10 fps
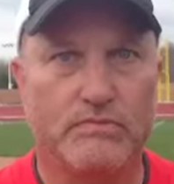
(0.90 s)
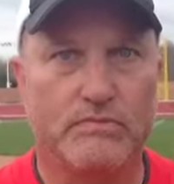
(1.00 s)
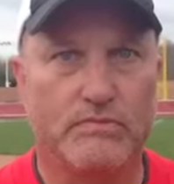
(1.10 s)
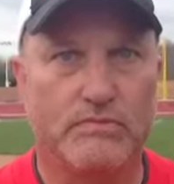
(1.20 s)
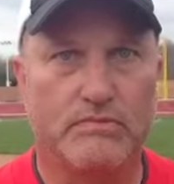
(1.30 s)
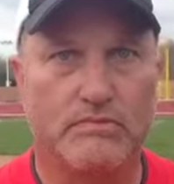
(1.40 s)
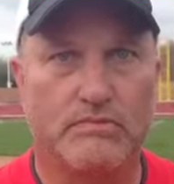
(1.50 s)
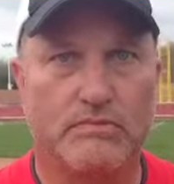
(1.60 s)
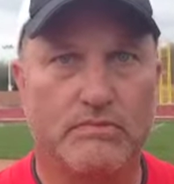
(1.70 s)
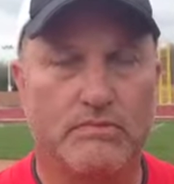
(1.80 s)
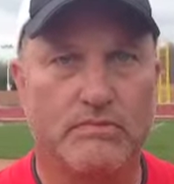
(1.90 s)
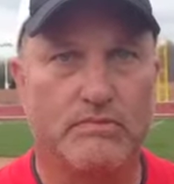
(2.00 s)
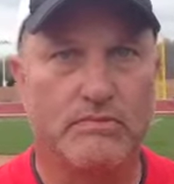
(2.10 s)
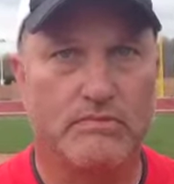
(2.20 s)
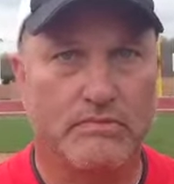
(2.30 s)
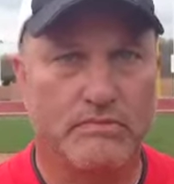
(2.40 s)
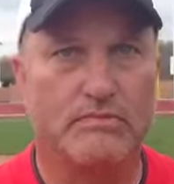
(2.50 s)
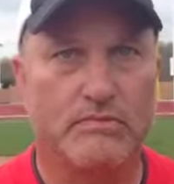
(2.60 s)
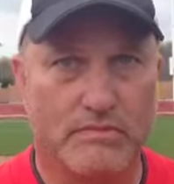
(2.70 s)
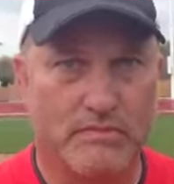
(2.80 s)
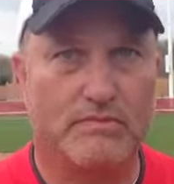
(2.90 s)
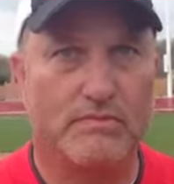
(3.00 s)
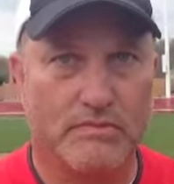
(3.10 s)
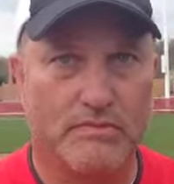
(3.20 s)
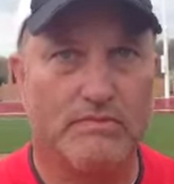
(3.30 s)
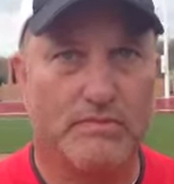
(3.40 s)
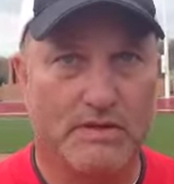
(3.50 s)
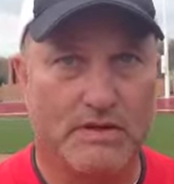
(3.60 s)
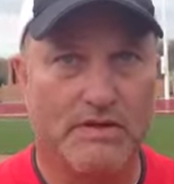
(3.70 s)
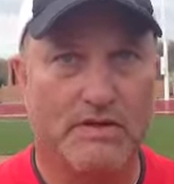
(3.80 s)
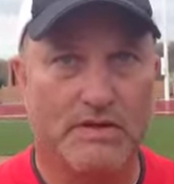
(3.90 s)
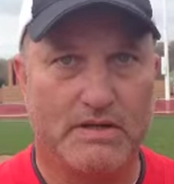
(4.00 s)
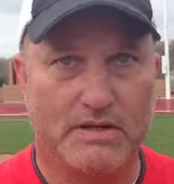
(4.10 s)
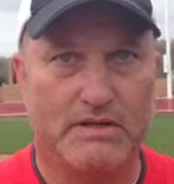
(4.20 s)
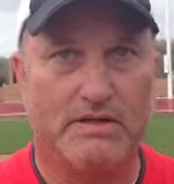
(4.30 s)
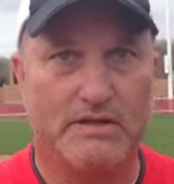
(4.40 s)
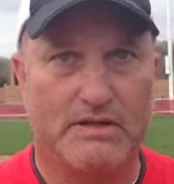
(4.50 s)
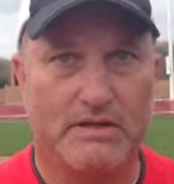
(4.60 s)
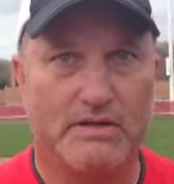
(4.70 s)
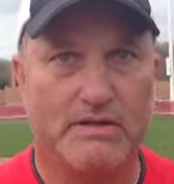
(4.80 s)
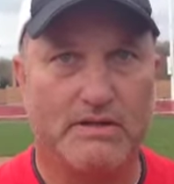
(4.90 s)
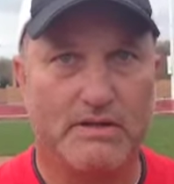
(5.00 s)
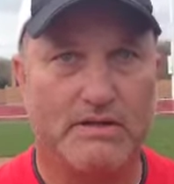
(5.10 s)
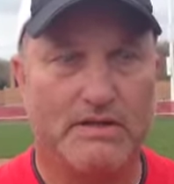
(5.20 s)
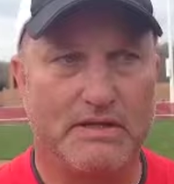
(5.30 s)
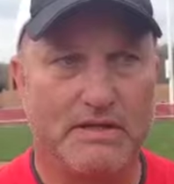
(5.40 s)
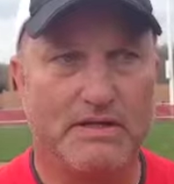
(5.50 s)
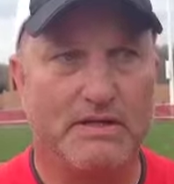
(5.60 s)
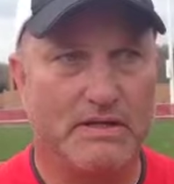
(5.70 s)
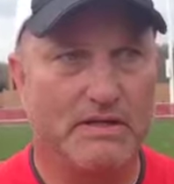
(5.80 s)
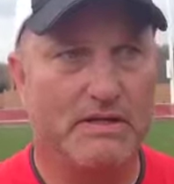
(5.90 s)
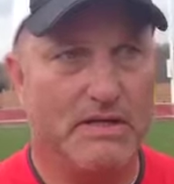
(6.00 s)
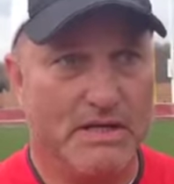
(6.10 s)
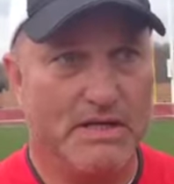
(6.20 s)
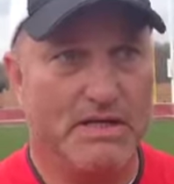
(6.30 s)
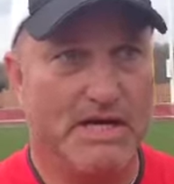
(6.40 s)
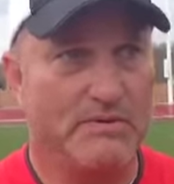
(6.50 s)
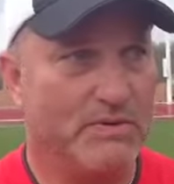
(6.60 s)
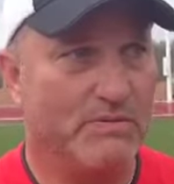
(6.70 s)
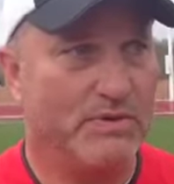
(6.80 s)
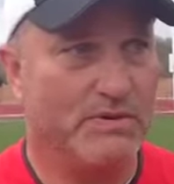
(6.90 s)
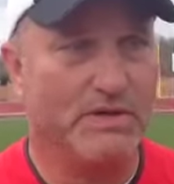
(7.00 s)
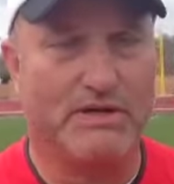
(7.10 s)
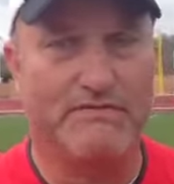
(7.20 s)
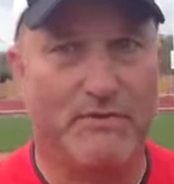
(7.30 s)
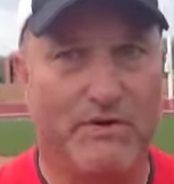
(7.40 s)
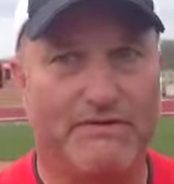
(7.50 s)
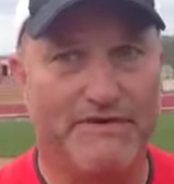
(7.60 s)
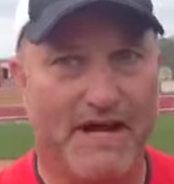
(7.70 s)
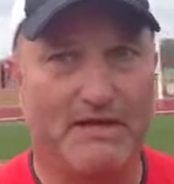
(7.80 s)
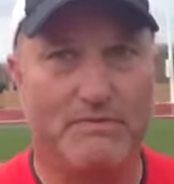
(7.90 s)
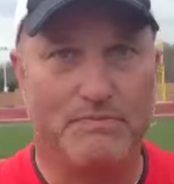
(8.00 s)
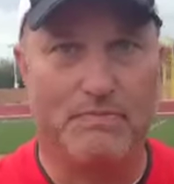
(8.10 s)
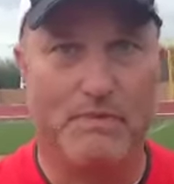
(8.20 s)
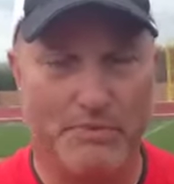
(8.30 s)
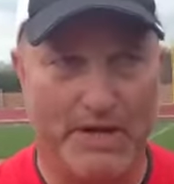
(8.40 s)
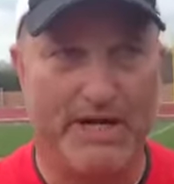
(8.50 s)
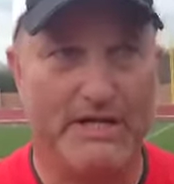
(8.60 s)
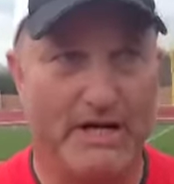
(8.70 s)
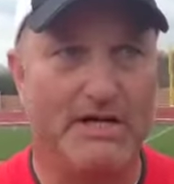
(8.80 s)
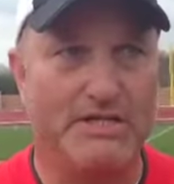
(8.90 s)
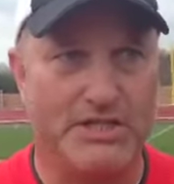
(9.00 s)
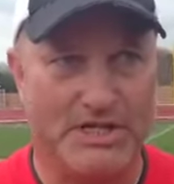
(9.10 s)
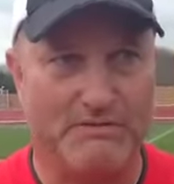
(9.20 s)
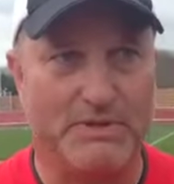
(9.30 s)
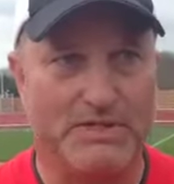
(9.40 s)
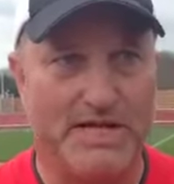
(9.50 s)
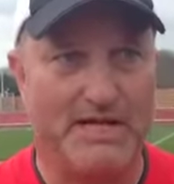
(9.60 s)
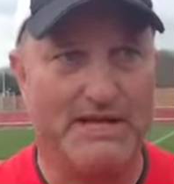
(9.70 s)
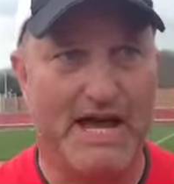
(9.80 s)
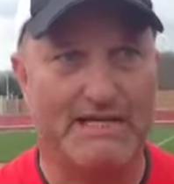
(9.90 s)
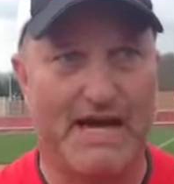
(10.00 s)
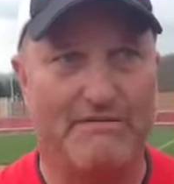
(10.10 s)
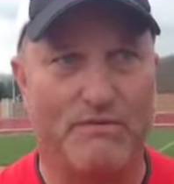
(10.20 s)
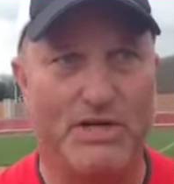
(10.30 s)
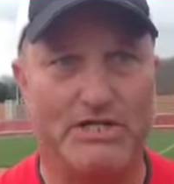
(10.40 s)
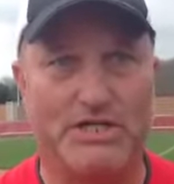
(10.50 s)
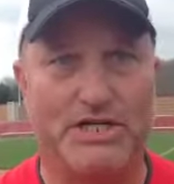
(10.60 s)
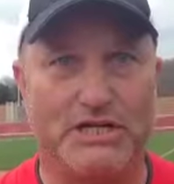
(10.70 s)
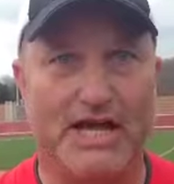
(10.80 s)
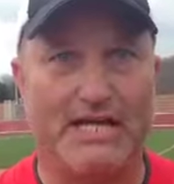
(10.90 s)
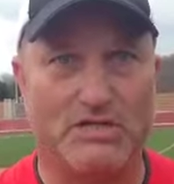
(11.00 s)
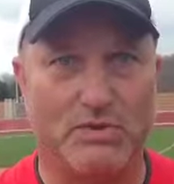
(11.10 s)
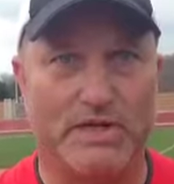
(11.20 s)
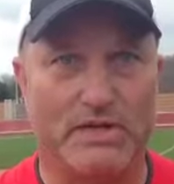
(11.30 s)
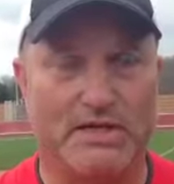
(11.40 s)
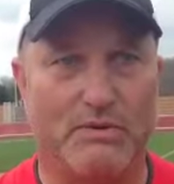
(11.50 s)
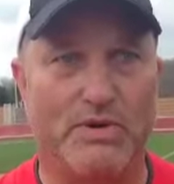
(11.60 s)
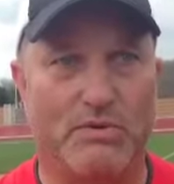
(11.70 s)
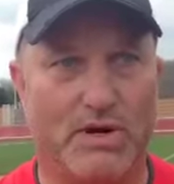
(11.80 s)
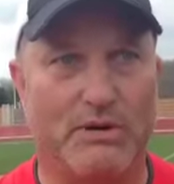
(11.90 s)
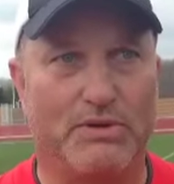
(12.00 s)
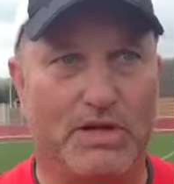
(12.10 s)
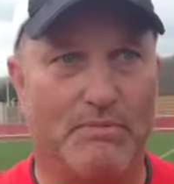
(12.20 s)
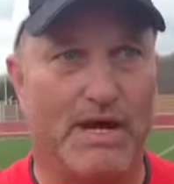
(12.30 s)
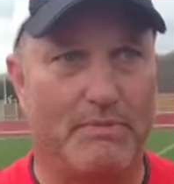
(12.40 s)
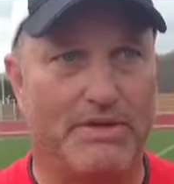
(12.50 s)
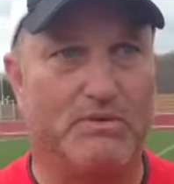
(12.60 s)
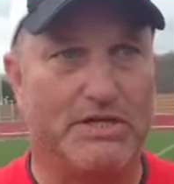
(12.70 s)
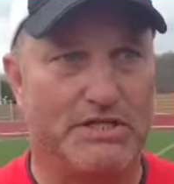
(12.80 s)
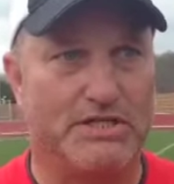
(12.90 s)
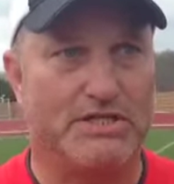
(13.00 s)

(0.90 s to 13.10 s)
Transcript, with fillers: Coach Medlen. Uh, big win tonight, two undefeated CVC teams, and you came out big. Talk about this performance. Yeah, we, are looking forward to finally playing uh, Geneva because they knocked off West G last week, and then we were able to come back beat West G.